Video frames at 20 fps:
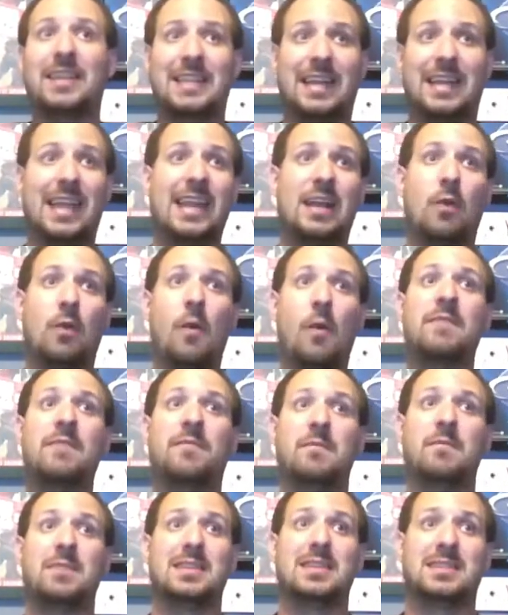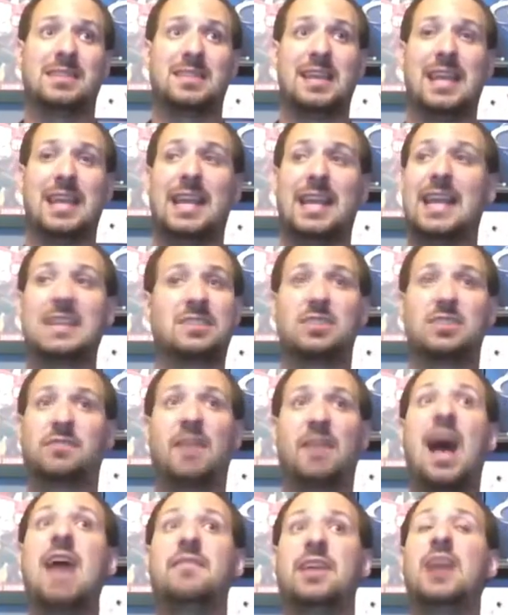at getting away from this thing and
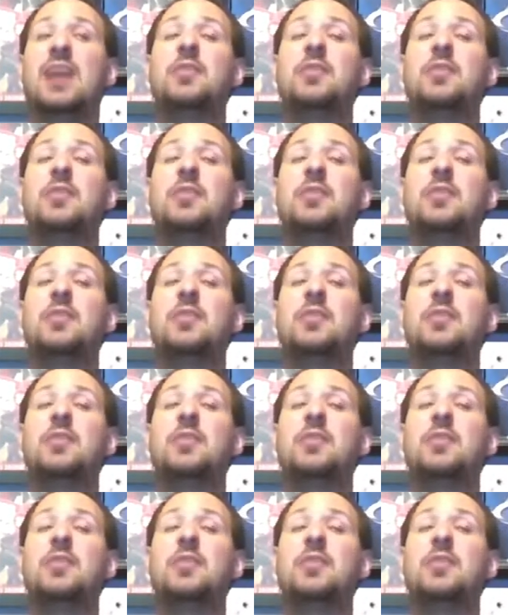surviving.